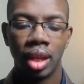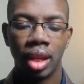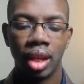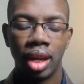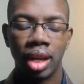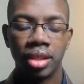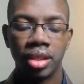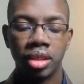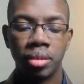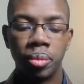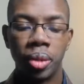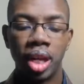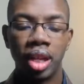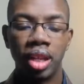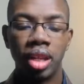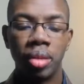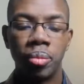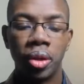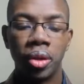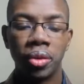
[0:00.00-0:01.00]
As our
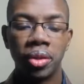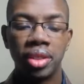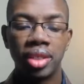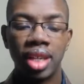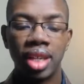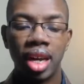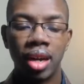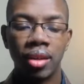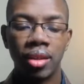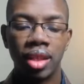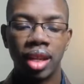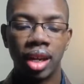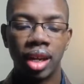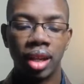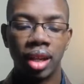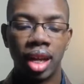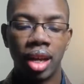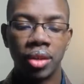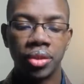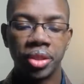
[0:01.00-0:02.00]
belly pokes out, that
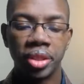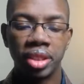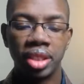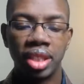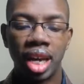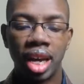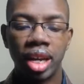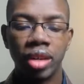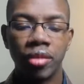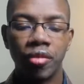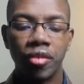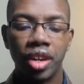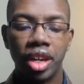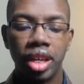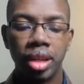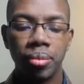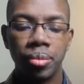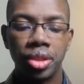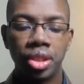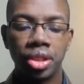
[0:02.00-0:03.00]
allows our
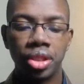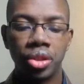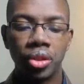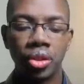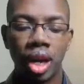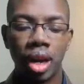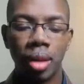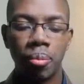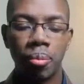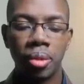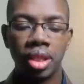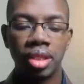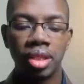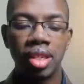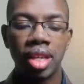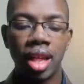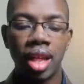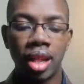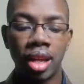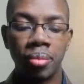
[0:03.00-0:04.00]
diaphragm to drop into
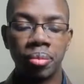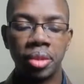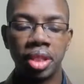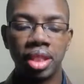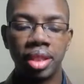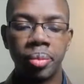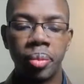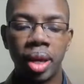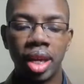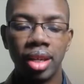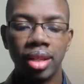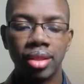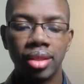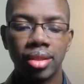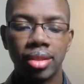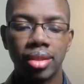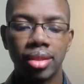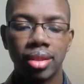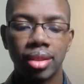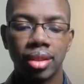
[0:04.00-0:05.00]
that empty
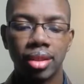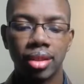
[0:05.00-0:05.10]
space,